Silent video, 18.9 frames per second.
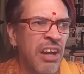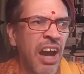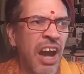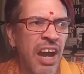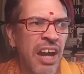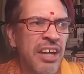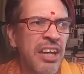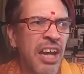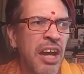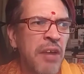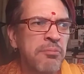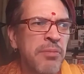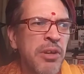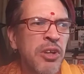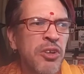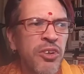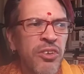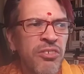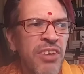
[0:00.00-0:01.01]
I am
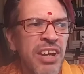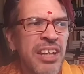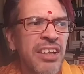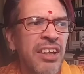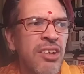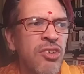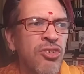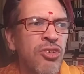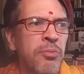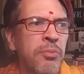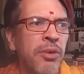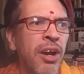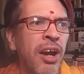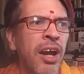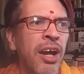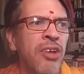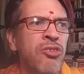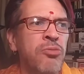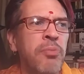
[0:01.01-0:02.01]
greatly
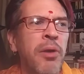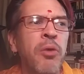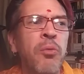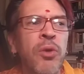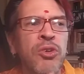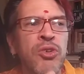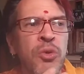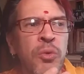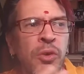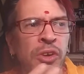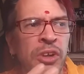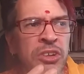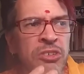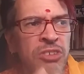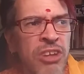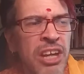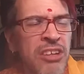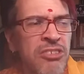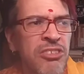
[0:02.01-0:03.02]
surprised by what you are
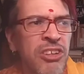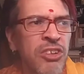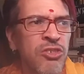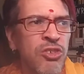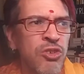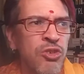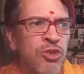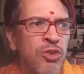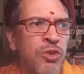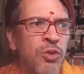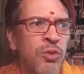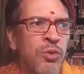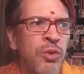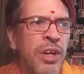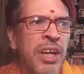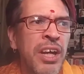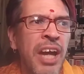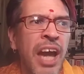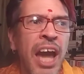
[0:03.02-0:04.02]
intending to do,
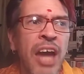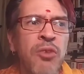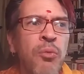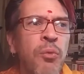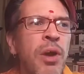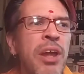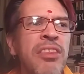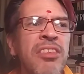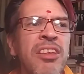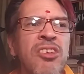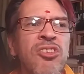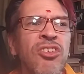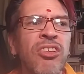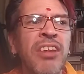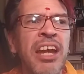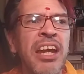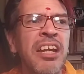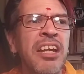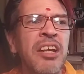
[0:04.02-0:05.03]
and when this
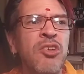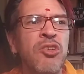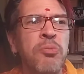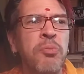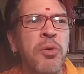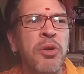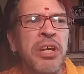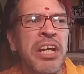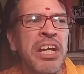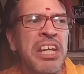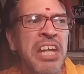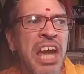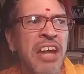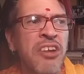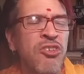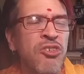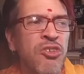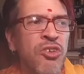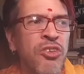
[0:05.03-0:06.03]
lady is putting an
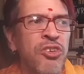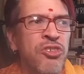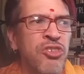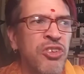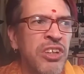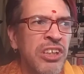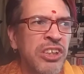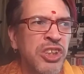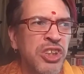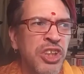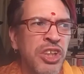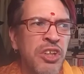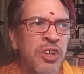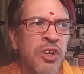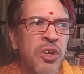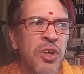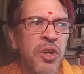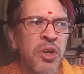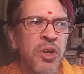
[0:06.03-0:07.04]
end to the tradition,
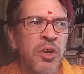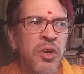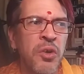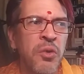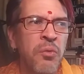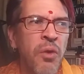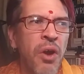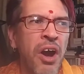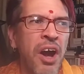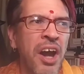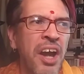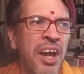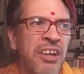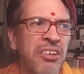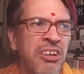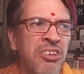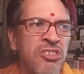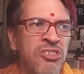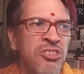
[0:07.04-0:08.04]
why
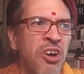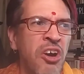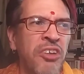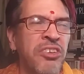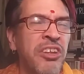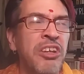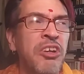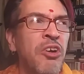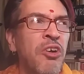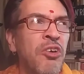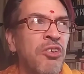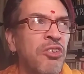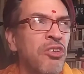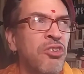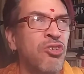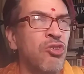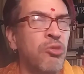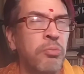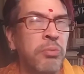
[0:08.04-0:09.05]
does not the earth
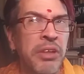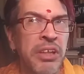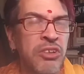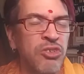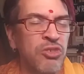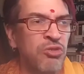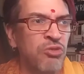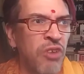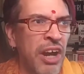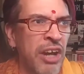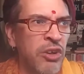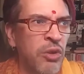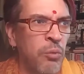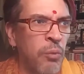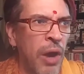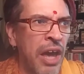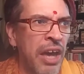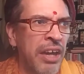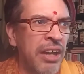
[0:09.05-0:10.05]
split right
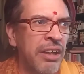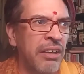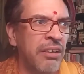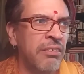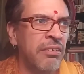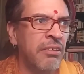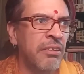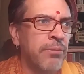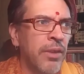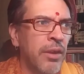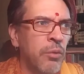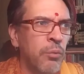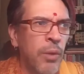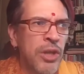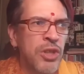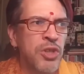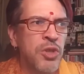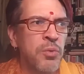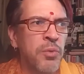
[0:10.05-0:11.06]
away?
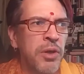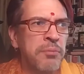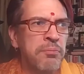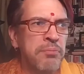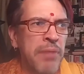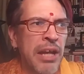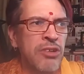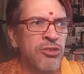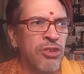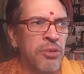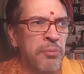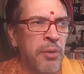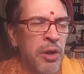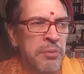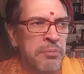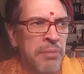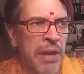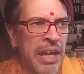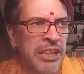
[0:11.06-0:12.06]
When you are bent
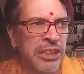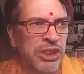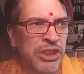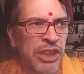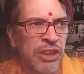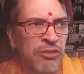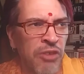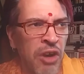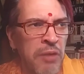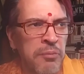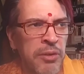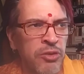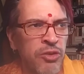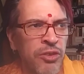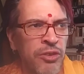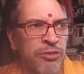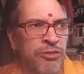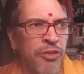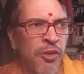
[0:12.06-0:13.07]
upon banishing Rama to
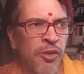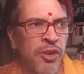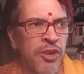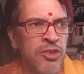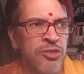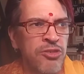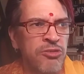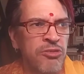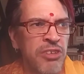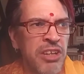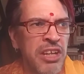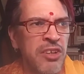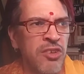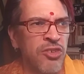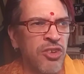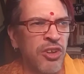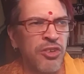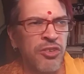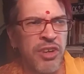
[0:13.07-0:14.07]
the forest, it
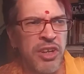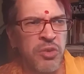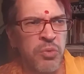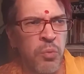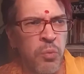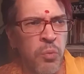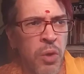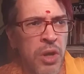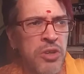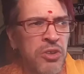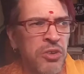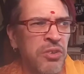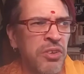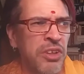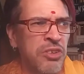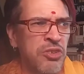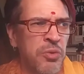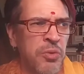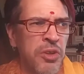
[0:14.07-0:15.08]
is a great wonder
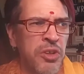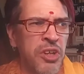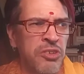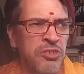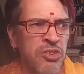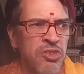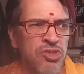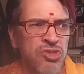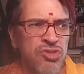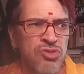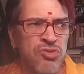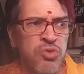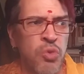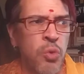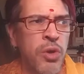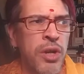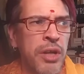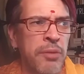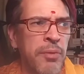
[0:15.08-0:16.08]
that you are not
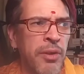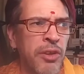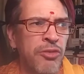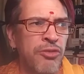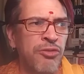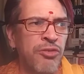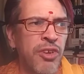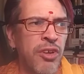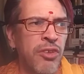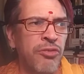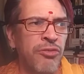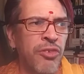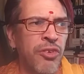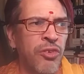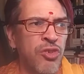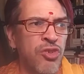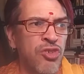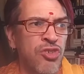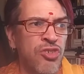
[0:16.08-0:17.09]
destroyed by the
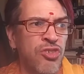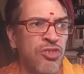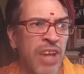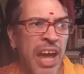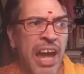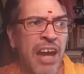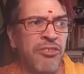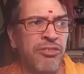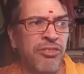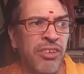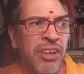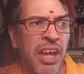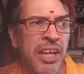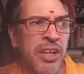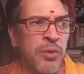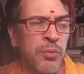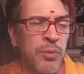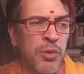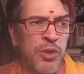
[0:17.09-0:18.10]
fearful
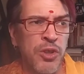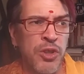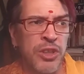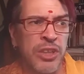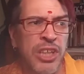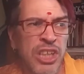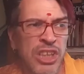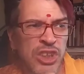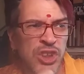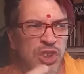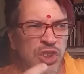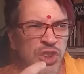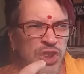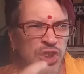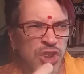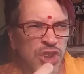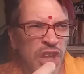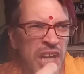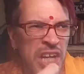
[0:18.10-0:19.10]
staff-like word,
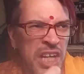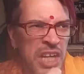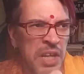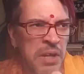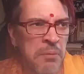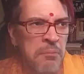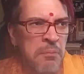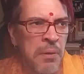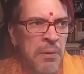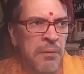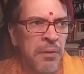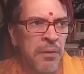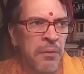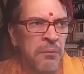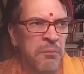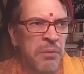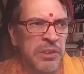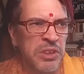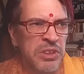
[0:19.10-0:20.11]
shame,
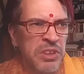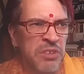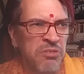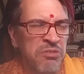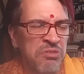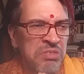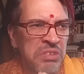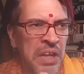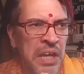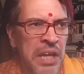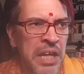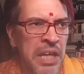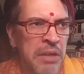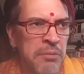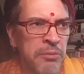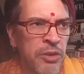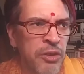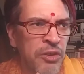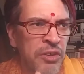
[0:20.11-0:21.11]
which is a
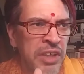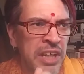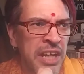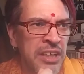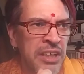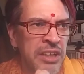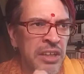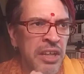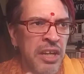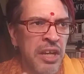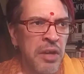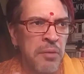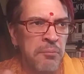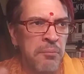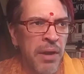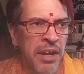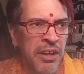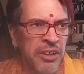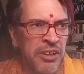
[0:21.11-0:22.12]
flame created
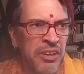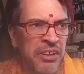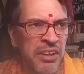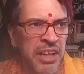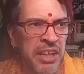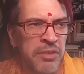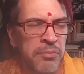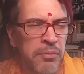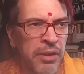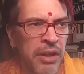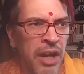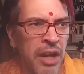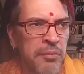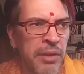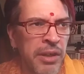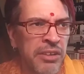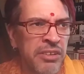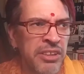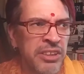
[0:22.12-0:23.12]
by great
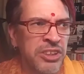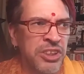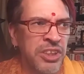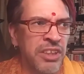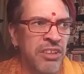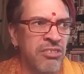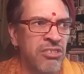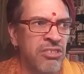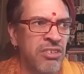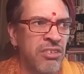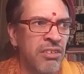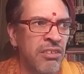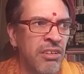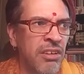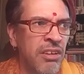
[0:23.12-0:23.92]
Brahma rishis.